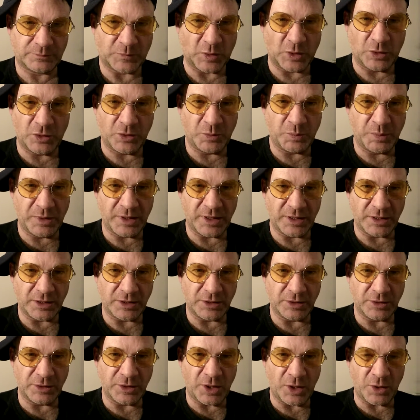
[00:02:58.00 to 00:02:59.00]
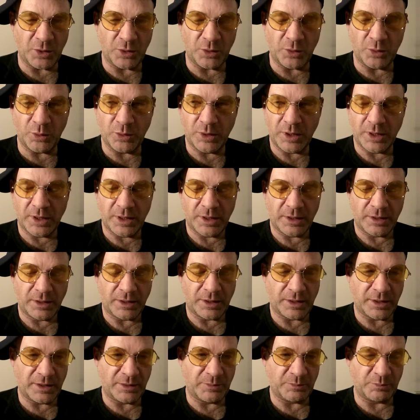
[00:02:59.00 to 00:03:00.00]
Could be a low
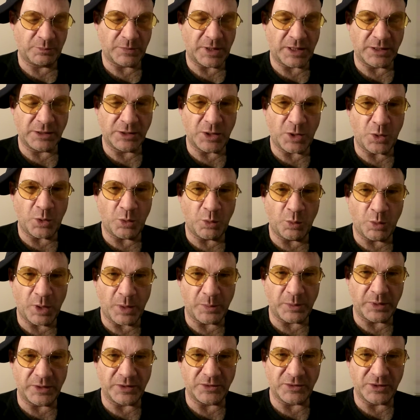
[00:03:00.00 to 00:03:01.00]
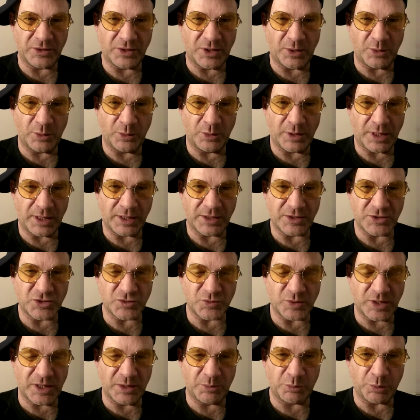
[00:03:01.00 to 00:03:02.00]
woman, like a
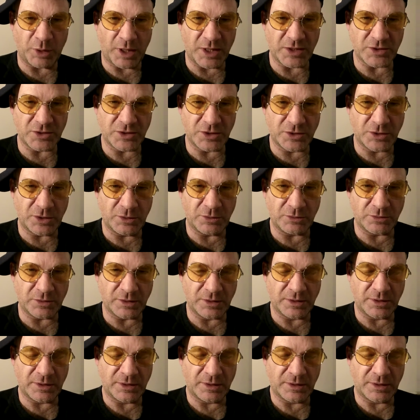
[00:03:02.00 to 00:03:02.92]
street prostitute,